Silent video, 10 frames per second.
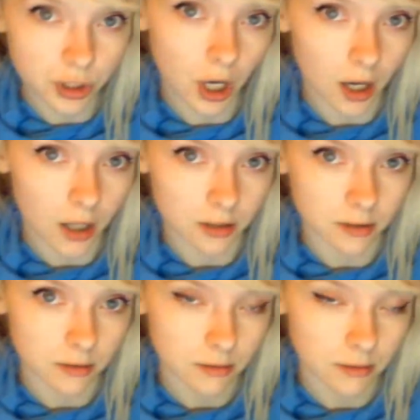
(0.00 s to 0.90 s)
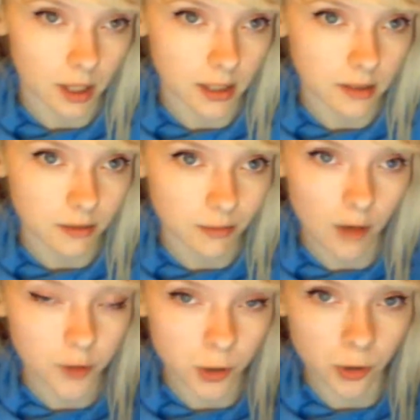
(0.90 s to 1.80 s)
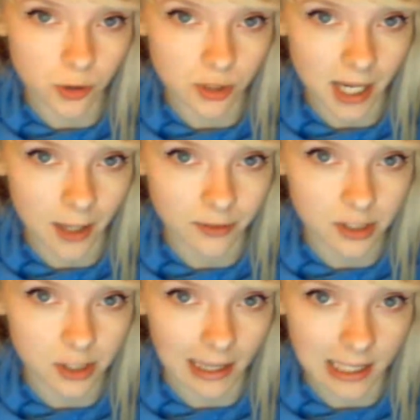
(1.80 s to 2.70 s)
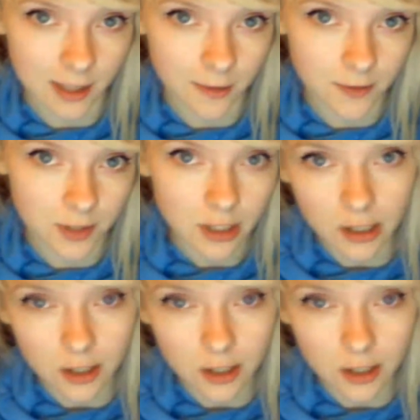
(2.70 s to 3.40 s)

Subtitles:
garden, like a few doors down this guy lived.